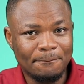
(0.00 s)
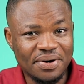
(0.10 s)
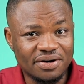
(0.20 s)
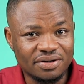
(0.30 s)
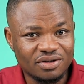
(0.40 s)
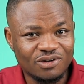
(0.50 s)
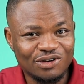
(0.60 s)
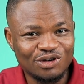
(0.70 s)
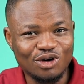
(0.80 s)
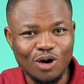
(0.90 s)
p,
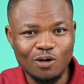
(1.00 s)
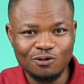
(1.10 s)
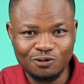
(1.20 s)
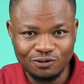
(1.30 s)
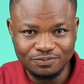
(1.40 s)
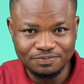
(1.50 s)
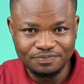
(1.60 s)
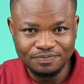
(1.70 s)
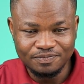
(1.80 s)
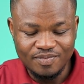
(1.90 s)
nor f.
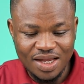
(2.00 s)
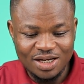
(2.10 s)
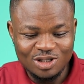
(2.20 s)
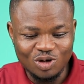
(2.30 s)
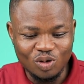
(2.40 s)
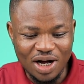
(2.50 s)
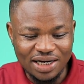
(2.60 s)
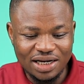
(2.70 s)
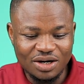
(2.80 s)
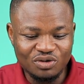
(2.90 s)
So
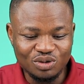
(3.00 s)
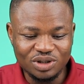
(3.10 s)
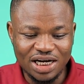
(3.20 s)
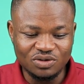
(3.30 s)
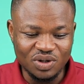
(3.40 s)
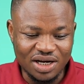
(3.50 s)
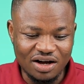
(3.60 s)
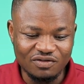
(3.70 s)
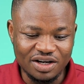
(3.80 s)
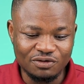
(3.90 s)
under the rule that we
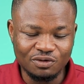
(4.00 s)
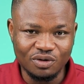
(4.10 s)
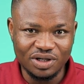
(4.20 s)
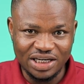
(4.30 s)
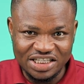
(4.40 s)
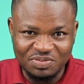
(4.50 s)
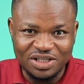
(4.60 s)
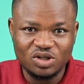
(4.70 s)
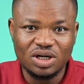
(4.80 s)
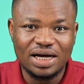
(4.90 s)
covered for this
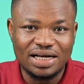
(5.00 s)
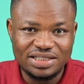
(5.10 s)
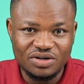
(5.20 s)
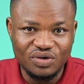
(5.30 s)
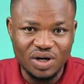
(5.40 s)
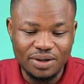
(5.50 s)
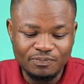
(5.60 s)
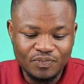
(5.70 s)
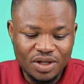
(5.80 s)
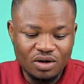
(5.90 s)
particular category,
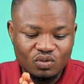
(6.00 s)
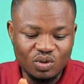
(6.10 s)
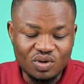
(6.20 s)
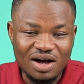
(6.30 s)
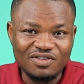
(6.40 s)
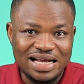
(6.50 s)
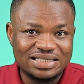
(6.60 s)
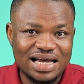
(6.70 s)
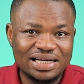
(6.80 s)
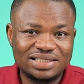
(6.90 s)
we would have
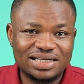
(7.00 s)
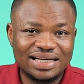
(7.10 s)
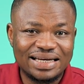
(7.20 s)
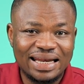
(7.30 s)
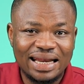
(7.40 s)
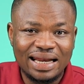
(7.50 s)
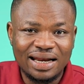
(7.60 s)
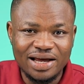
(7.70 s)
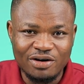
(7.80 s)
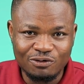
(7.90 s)
attached
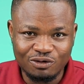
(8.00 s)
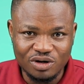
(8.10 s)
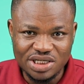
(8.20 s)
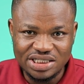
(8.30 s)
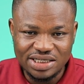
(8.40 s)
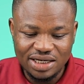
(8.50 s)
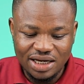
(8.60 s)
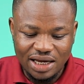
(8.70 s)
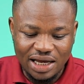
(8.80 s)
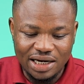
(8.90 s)
in front
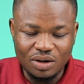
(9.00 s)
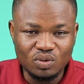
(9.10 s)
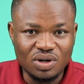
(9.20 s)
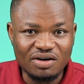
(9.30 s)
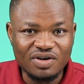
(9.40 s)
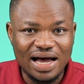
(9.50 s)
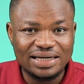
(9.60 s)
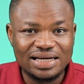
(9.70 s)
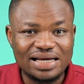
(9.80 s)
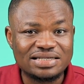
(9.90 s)
and then would have
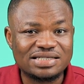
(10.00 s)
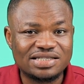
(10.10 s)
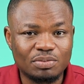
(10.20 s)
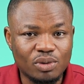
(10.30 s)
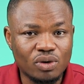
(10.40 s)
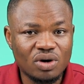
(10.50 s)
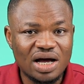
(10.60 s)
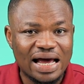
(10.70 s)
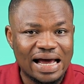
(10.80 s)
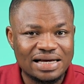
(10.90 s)
had insibo
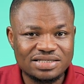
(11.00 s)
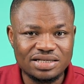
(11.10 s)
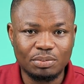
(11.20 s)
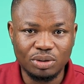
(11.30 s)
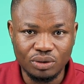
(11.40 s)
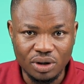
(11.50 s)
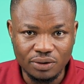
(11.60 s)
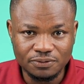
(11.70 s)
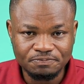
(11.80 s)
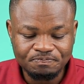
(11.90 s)
as the
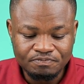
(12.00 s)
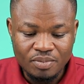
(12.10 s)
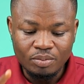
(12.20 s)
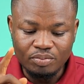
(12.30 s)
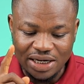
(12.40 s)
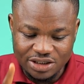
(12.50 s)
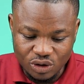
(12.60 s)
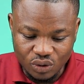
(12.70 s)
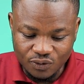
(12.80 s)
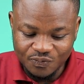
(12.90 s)
plural. But
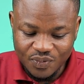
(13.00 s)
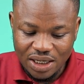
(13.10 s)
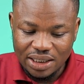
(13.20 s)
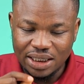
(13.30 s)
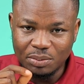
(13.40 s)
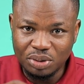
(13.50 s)
no, the